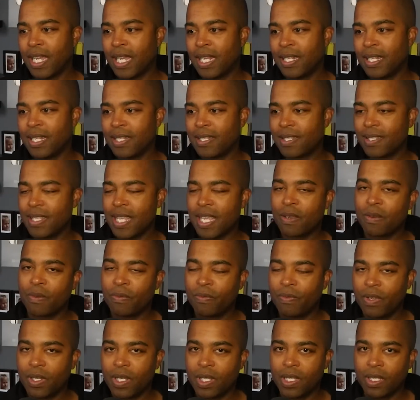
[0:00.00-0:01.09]
and then Snake would
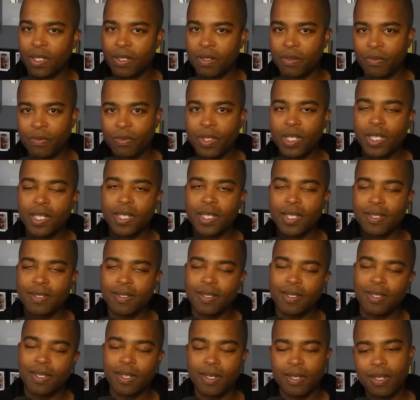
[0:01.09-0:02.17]
feel the good feelings,
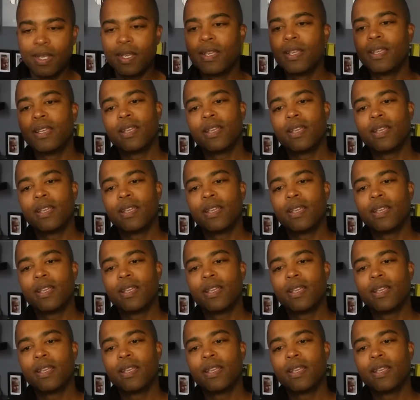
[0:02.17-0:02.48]
and then